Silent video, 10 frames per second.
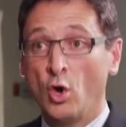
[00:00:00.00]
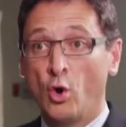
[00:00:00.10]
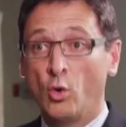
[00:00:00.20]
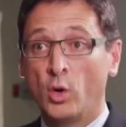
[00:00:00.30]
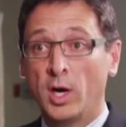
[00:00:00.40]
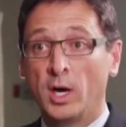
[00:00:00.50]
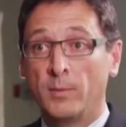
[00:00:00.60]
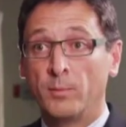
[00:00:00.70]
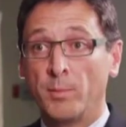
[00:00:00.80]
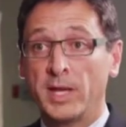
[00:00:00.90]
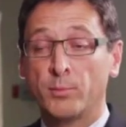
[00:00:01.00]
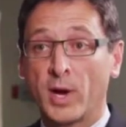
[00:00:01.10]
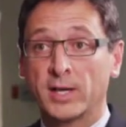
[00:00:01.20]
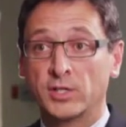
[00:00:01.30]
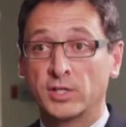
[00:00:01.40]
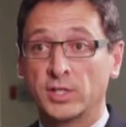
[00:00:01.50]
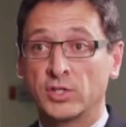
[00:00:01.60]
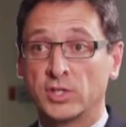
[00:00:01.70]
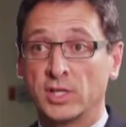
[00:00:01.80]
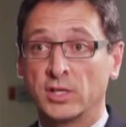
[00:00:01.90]
No, many
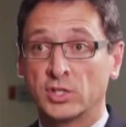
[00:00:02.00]
practices in